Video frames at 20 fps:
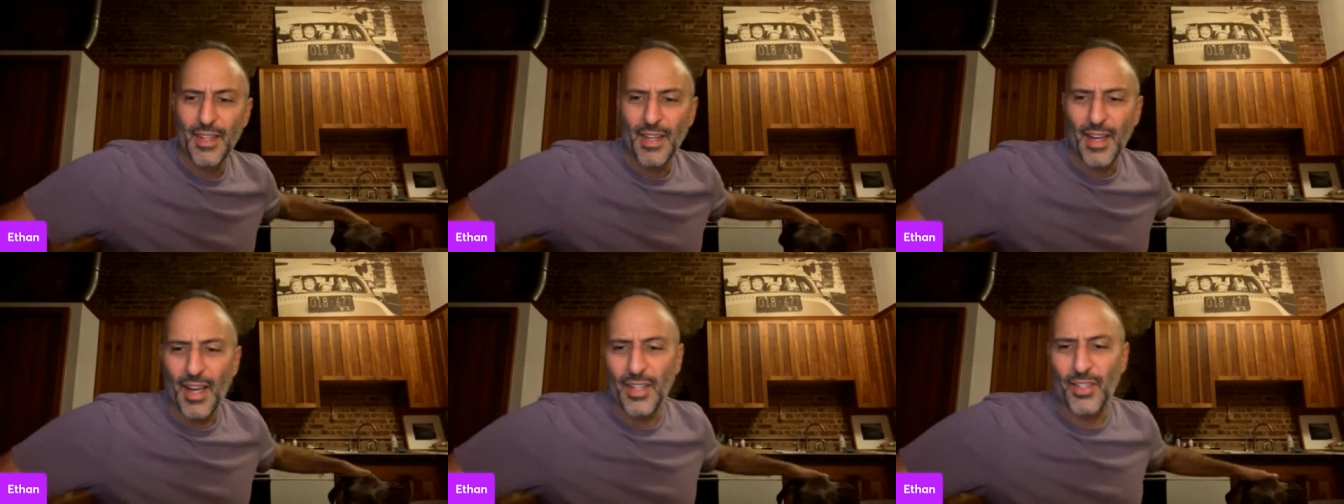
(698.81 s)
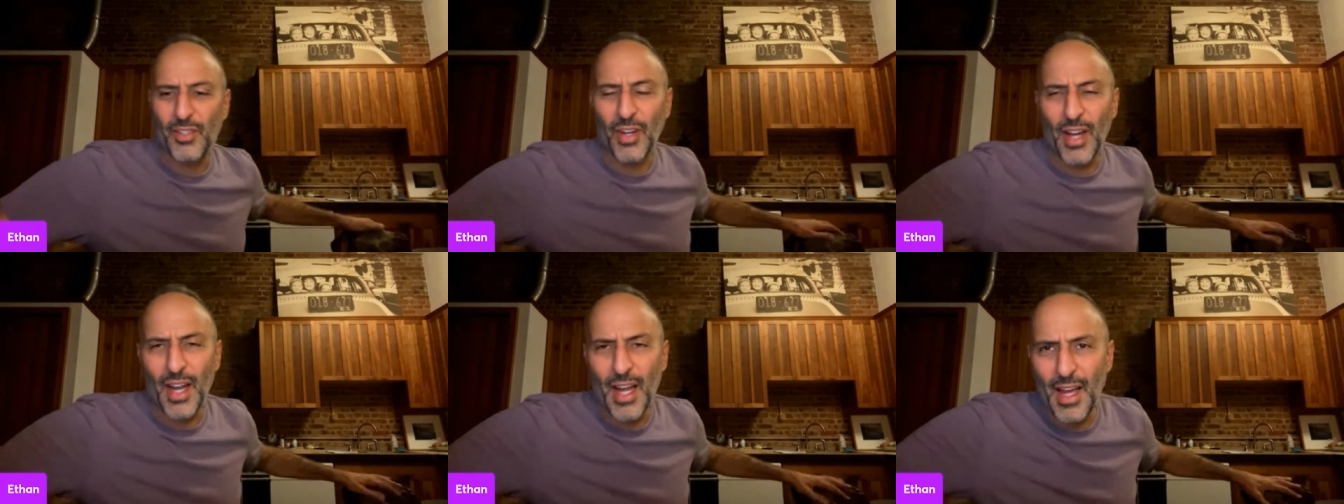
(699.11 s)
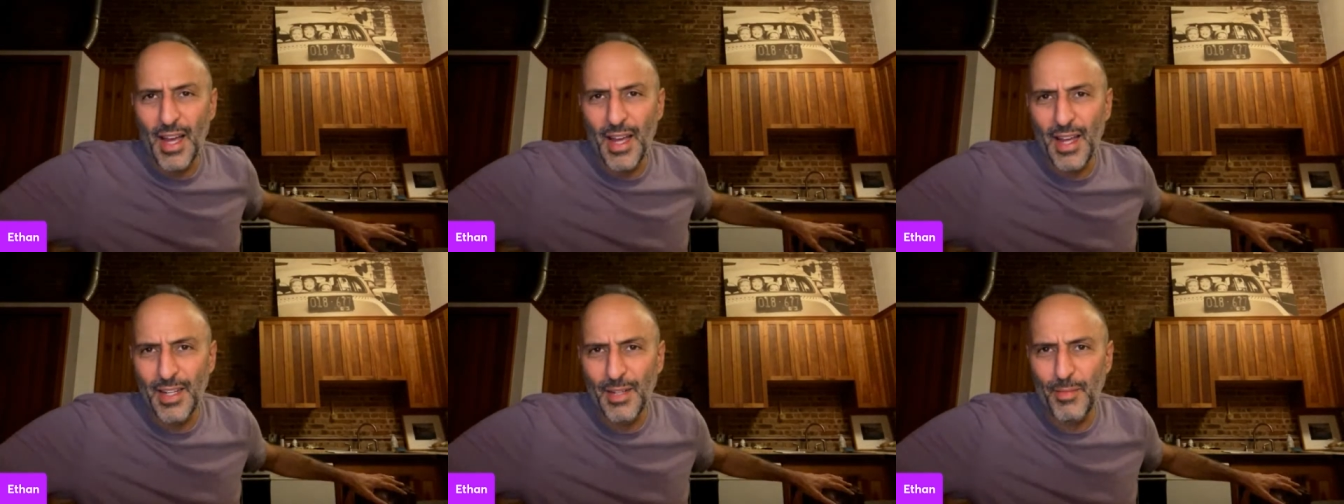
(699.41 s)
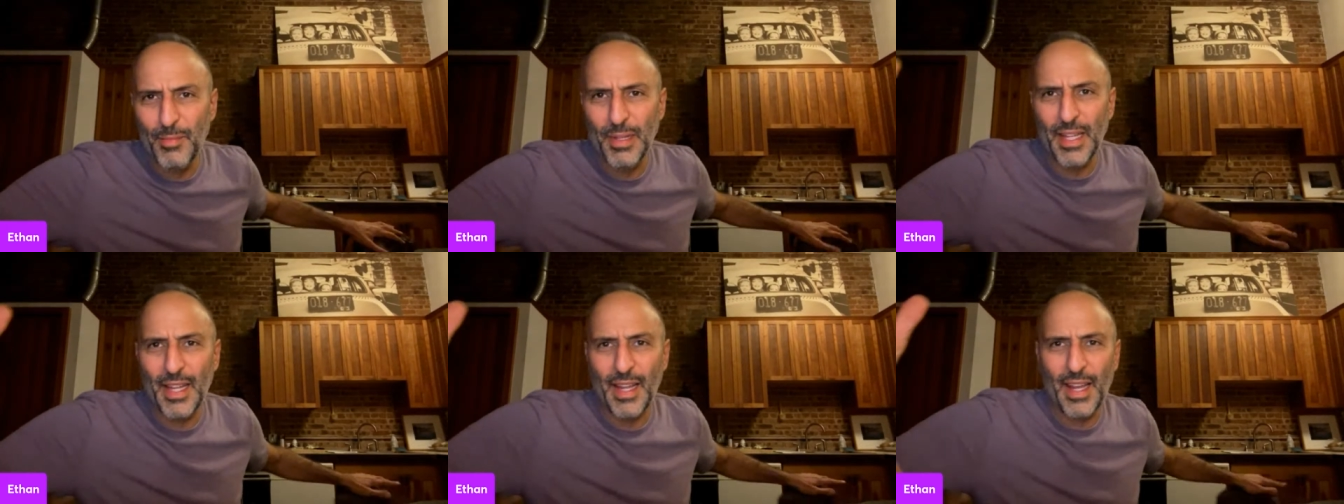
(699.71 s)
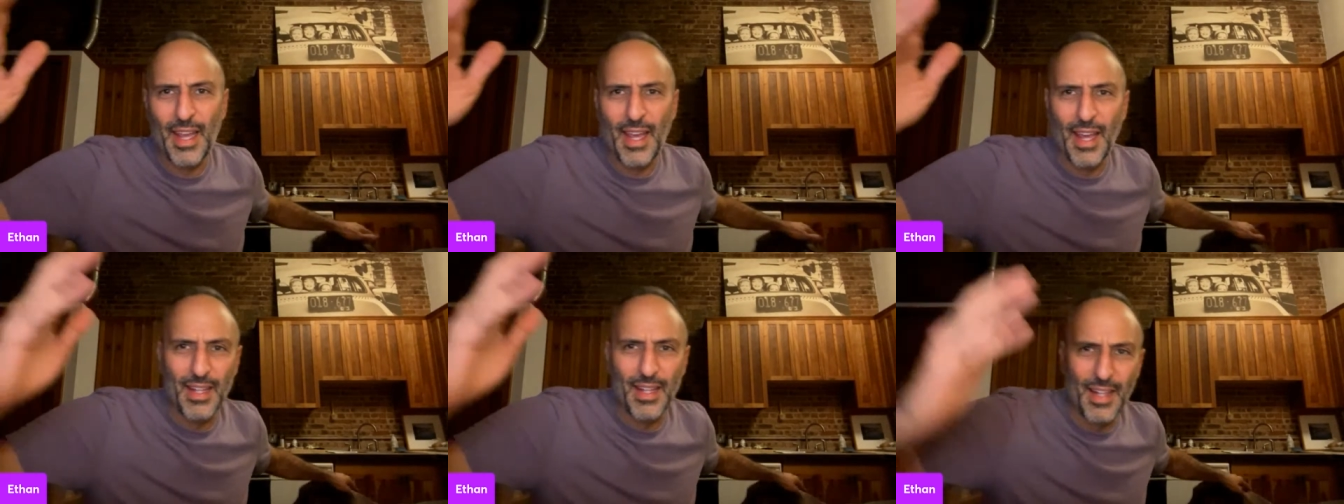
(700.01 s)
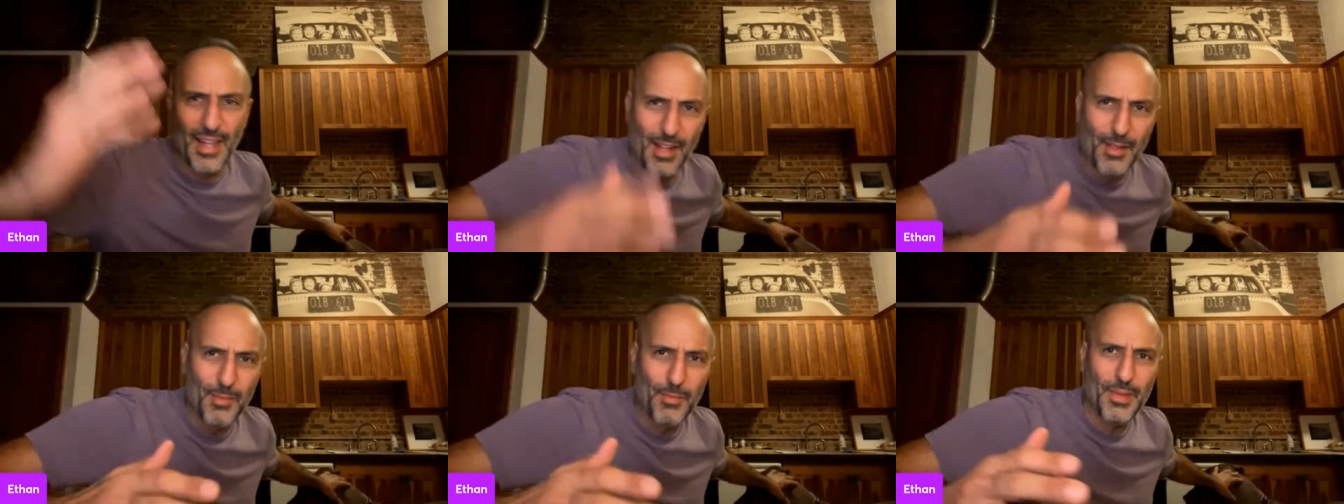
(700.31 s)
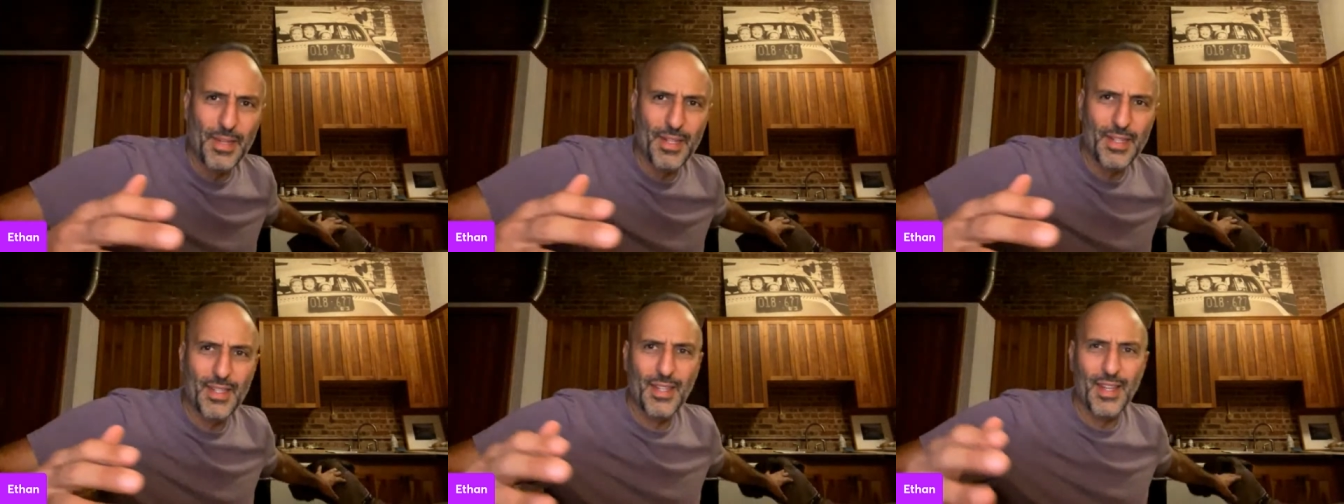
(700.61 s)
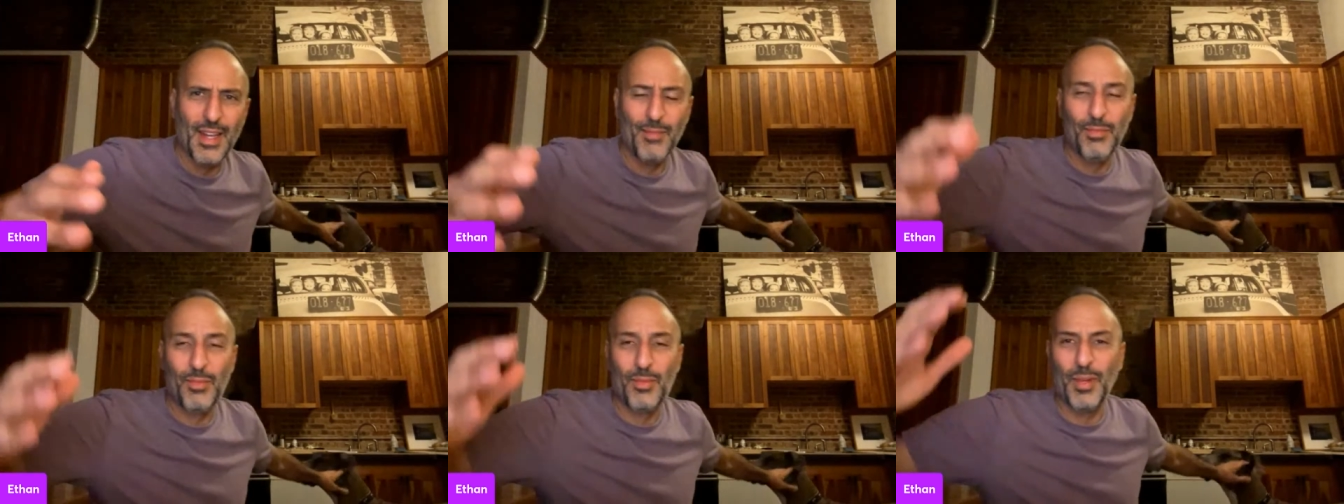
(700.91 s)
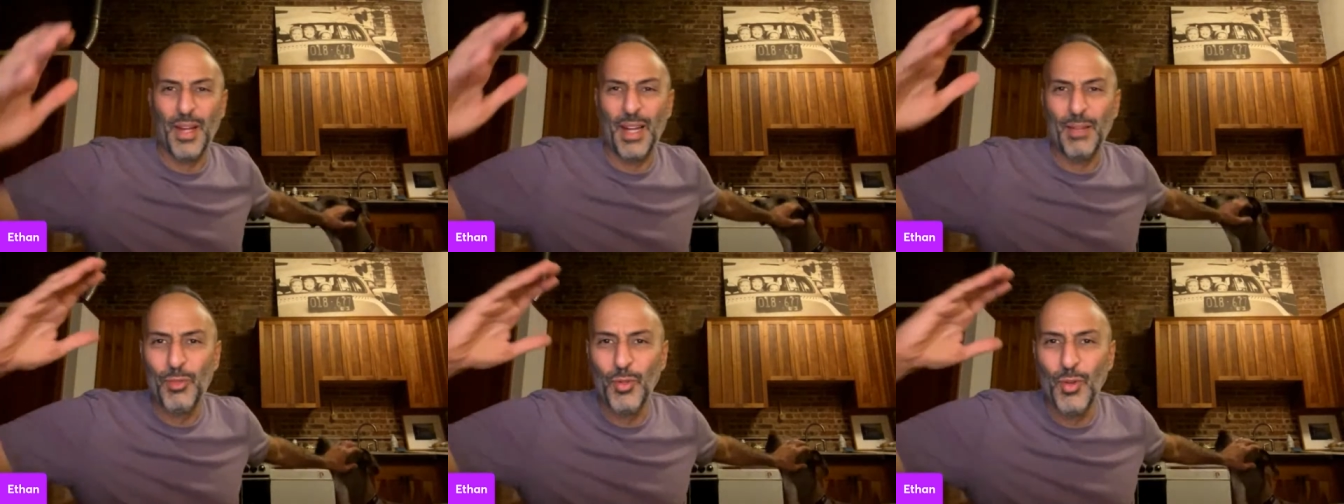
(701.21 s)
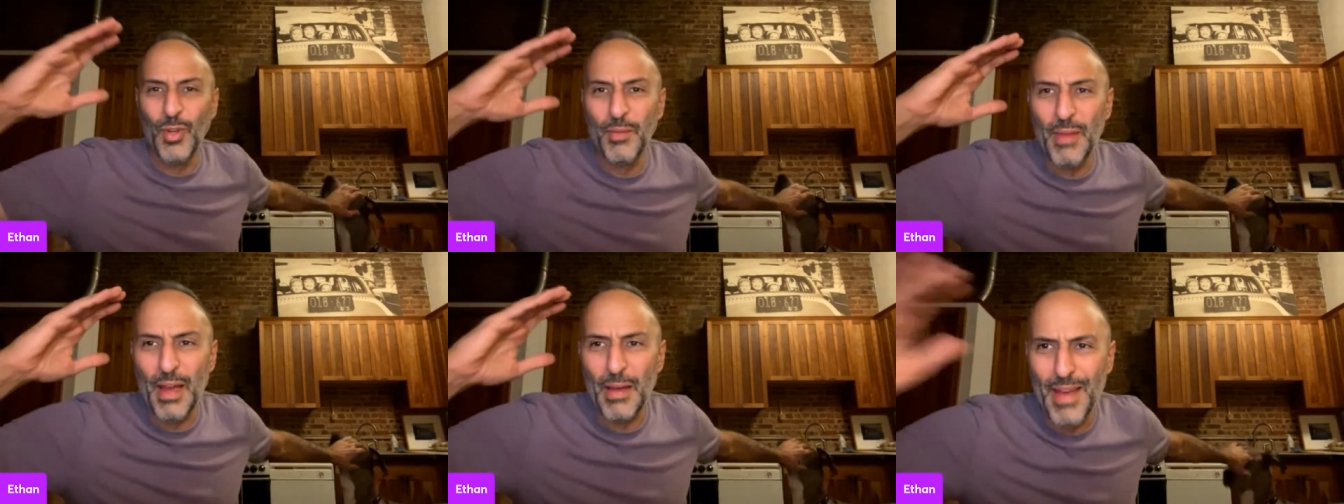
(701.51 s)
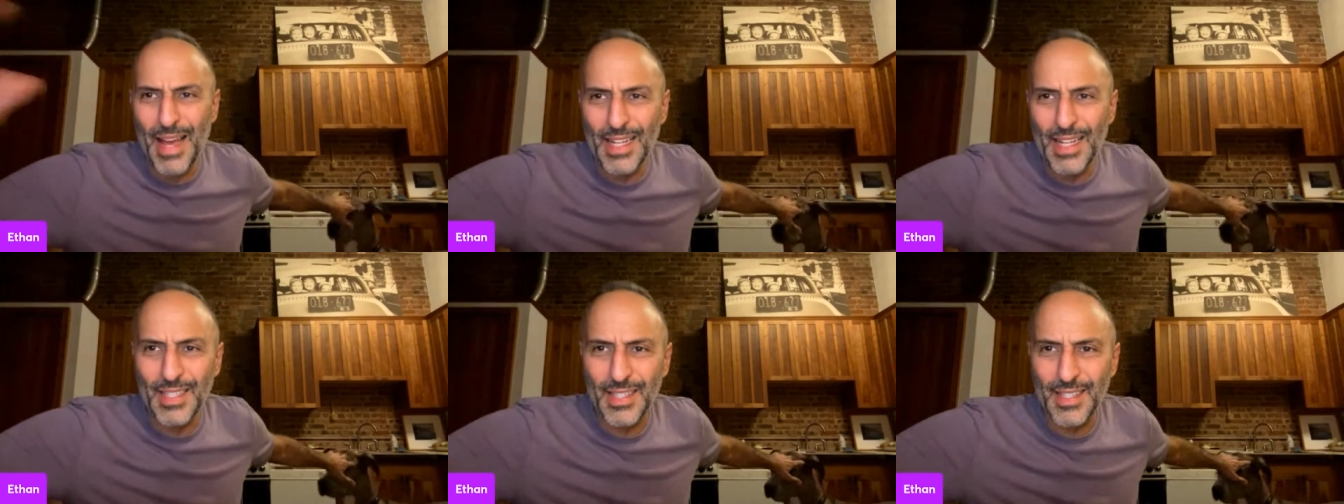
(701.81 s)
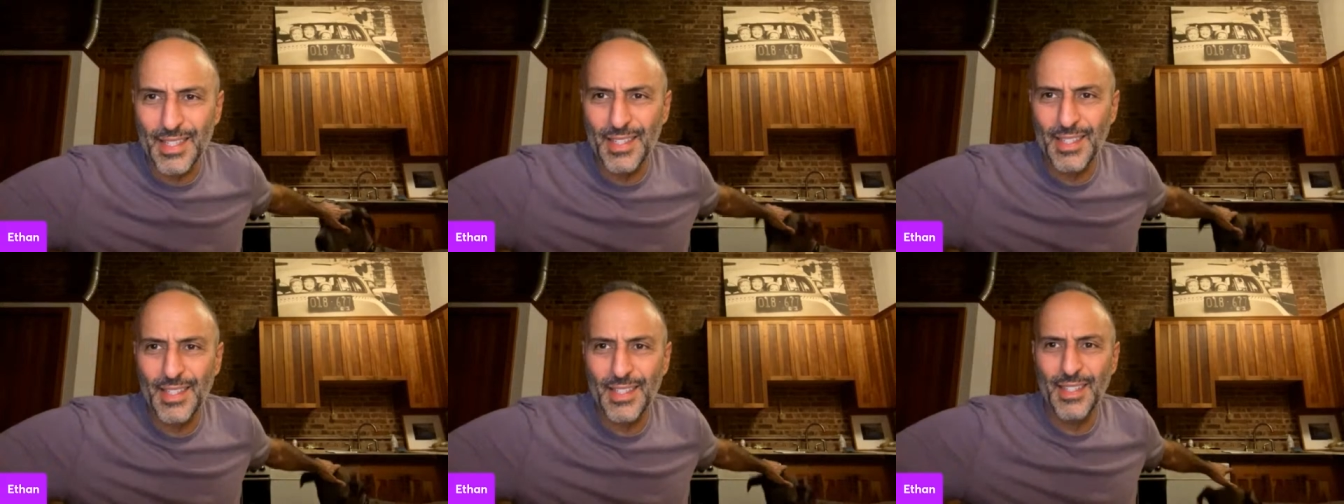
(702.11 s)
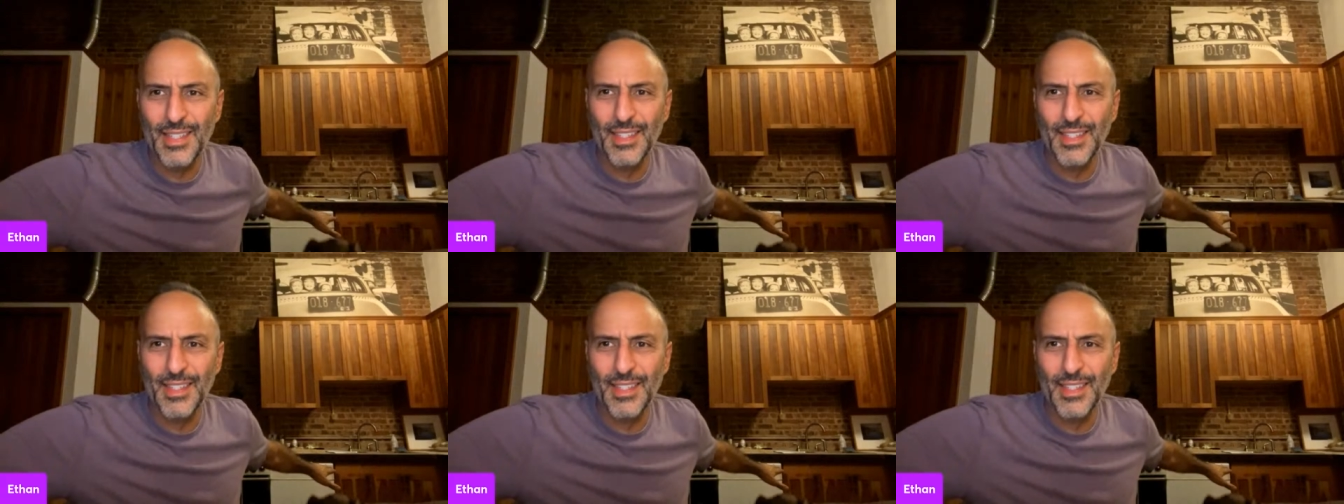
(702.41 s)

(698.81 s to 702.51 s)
I tried, but I can't help it. I'm doing my best,